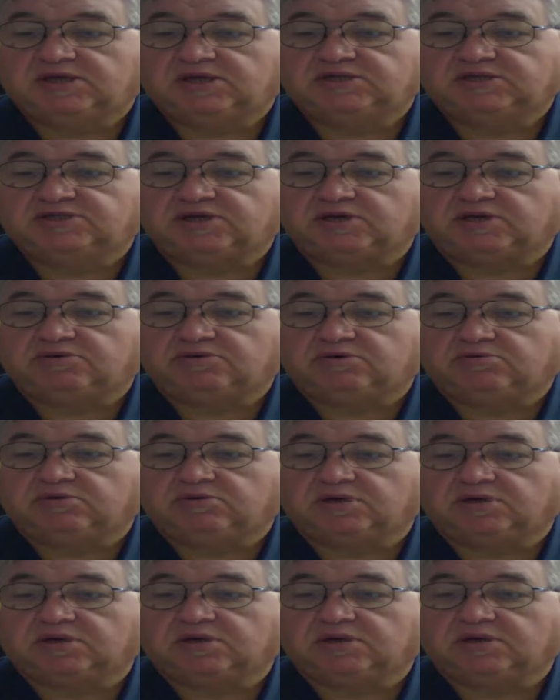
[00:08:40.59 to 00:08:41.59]
general
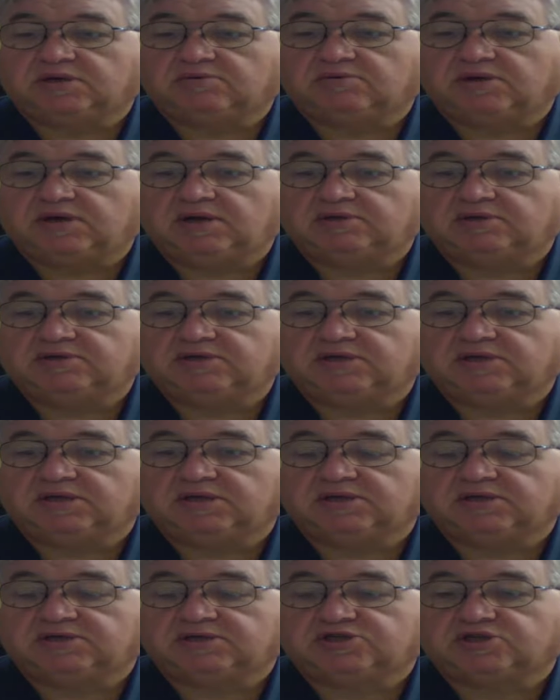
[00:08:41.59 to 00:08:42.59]
work around
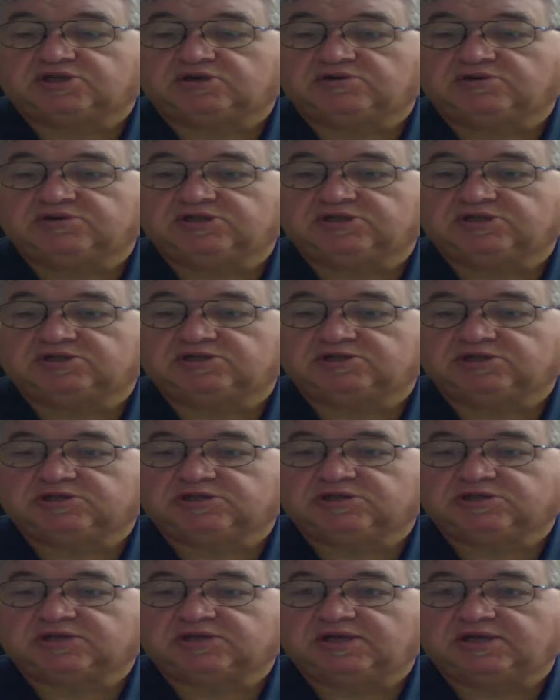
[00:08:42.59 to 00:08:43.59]
the church,
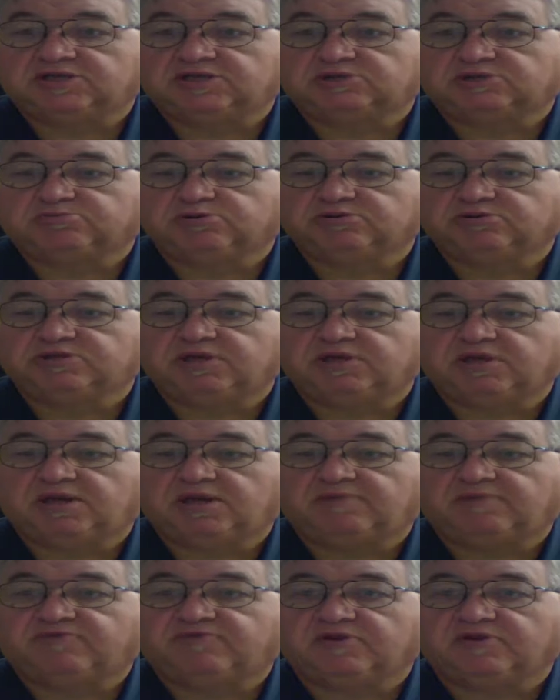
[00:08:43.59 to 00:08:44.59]
just kind of sprucing it
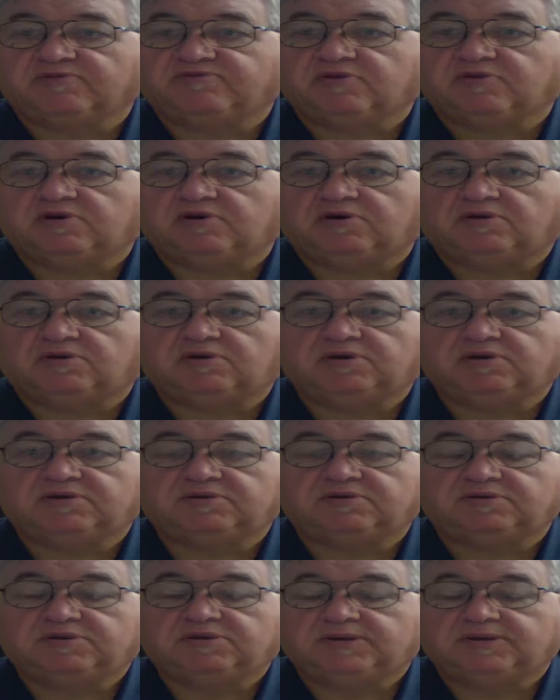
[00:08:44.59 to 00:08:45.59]
up for the fall,
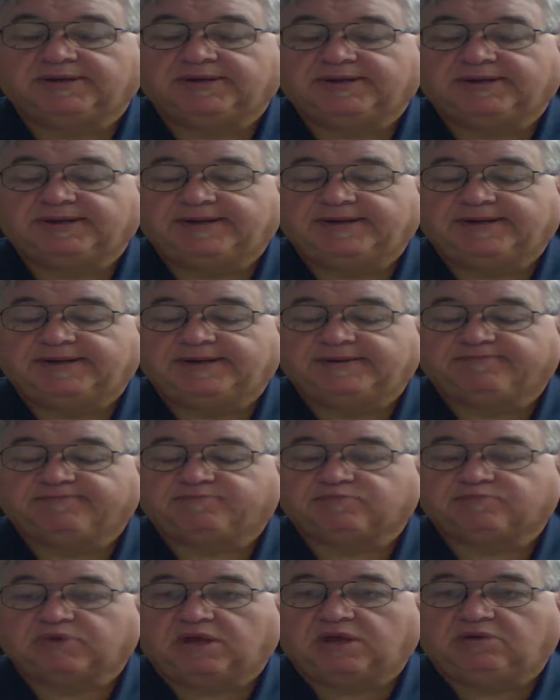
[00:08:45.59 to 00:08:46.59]

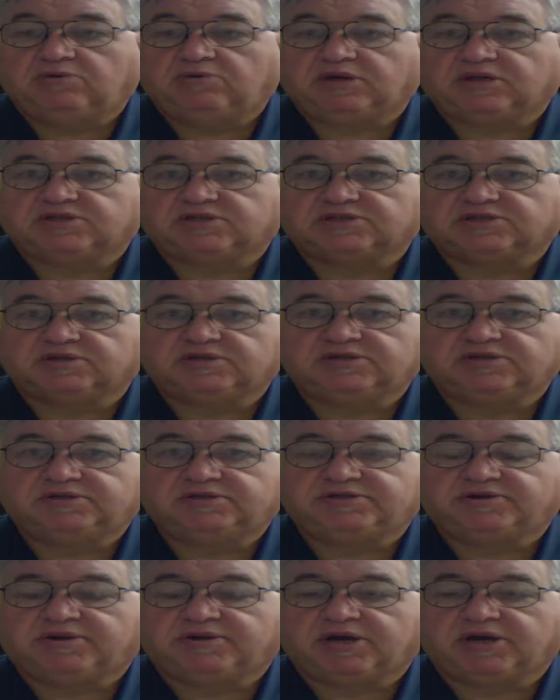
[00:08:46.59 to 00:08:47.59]
and we could sure
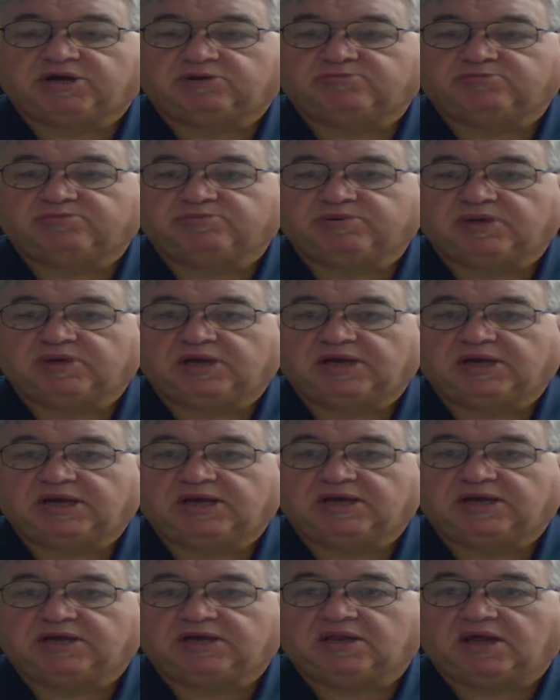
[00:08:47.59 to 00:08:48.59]
use your help at
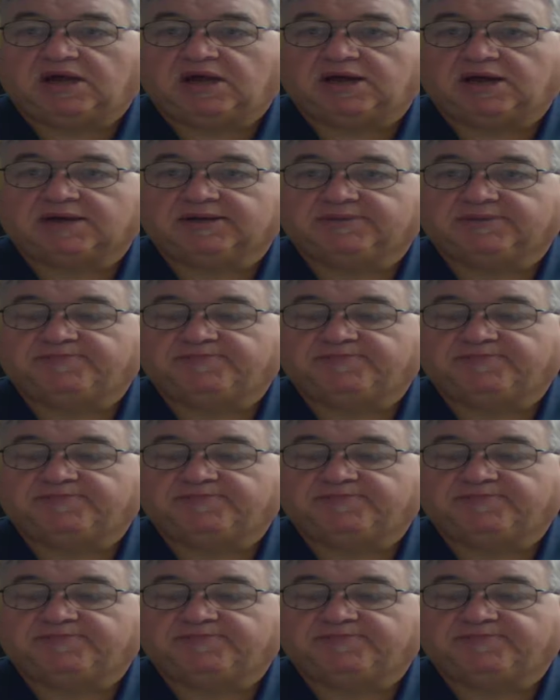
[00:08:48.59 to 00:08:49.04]
8 o'clock.